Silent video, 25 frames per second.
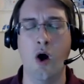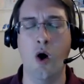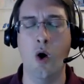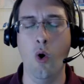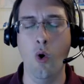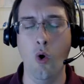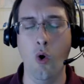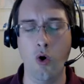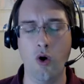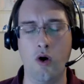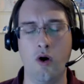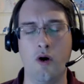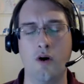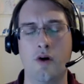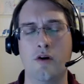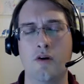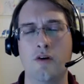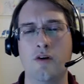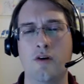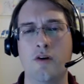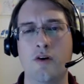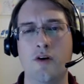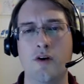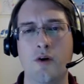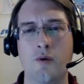
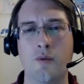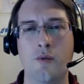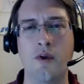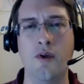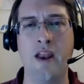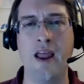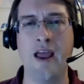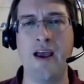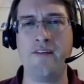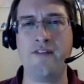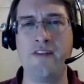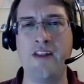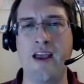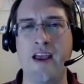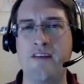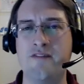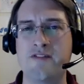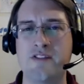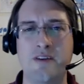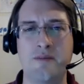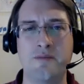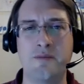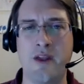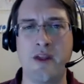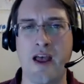or we'd have to have
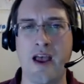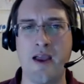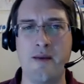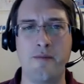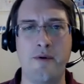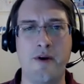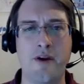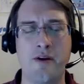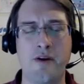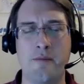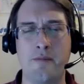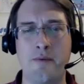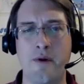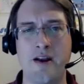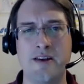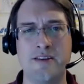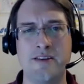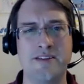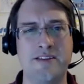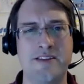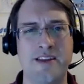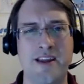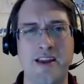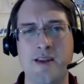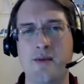some tiebreaker
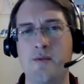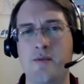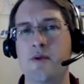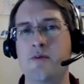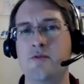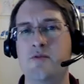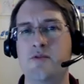process anyway,